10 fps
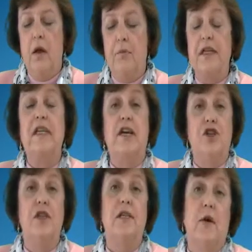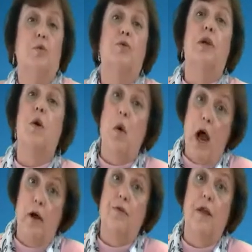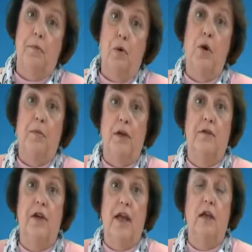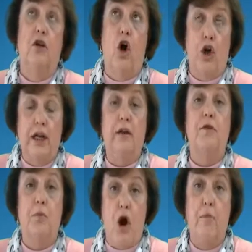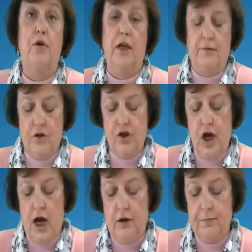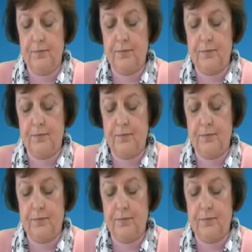possessions that would require the appointment of a guardian of the property of the child.